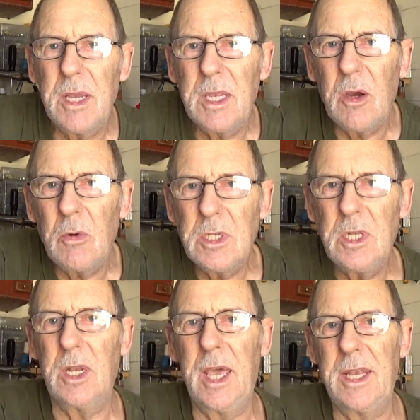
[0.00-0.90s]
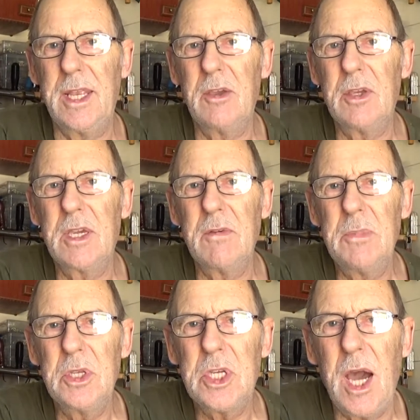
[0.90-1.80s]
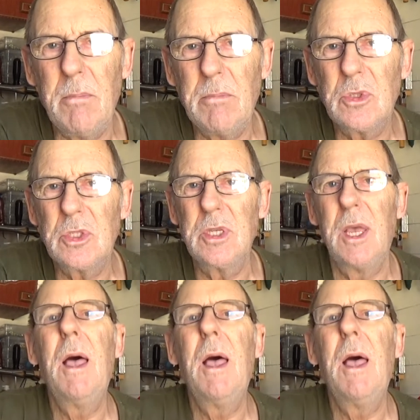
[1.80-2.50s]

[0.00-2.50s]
he'd always land out, he'd give him your tuppence.